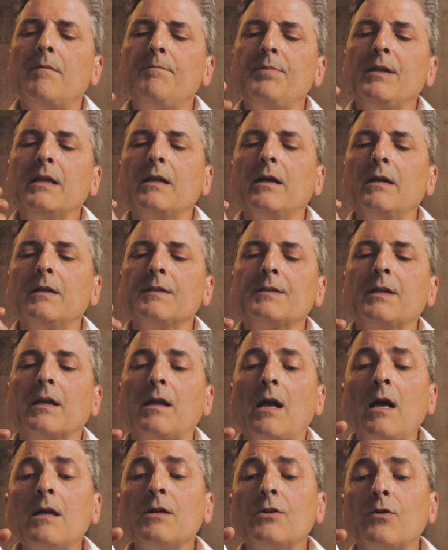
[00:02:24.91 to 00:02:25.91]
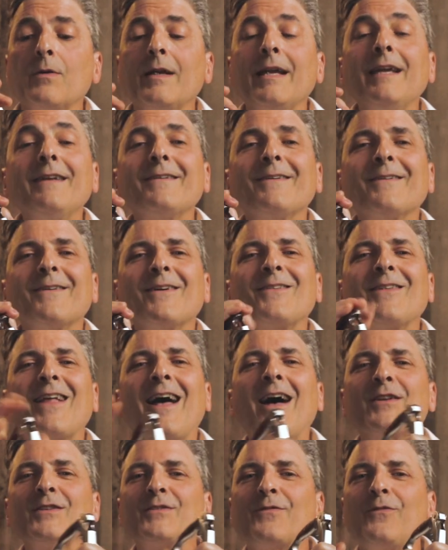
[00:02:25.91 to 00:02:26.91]
because the concrete
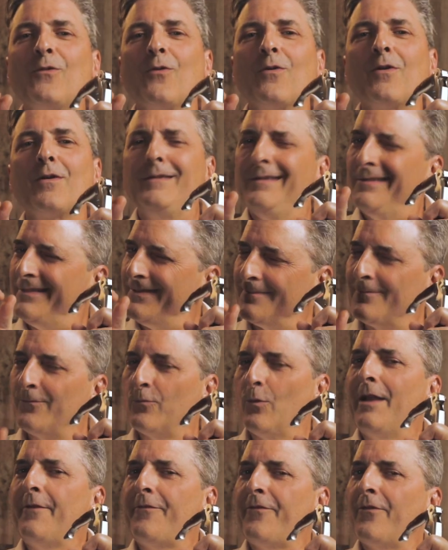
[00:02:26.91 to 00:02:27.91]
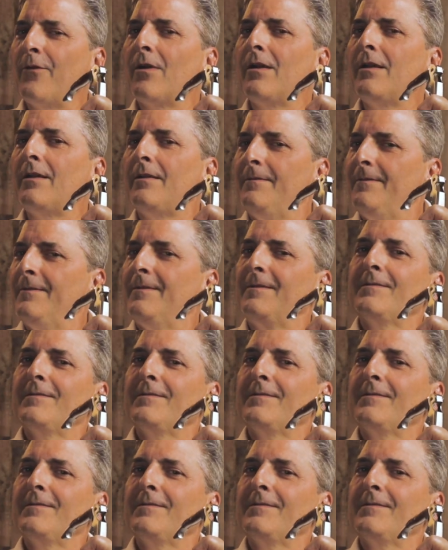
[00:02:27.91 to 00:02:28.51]
allows for, wait for it,